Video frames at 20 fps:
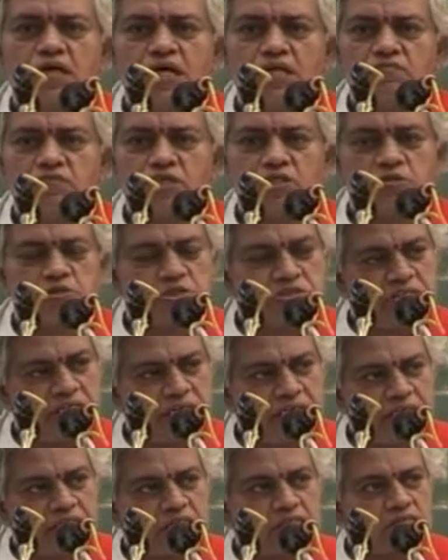I want to
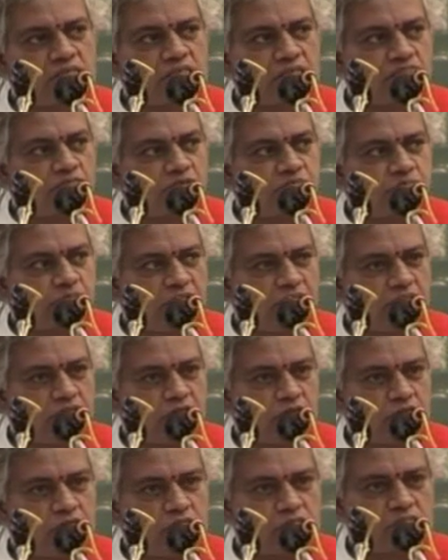share some of my
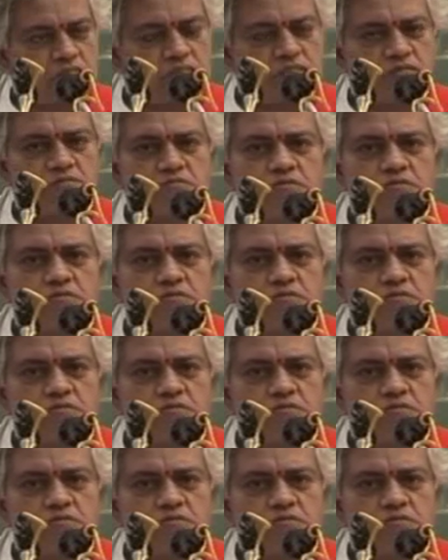thoughts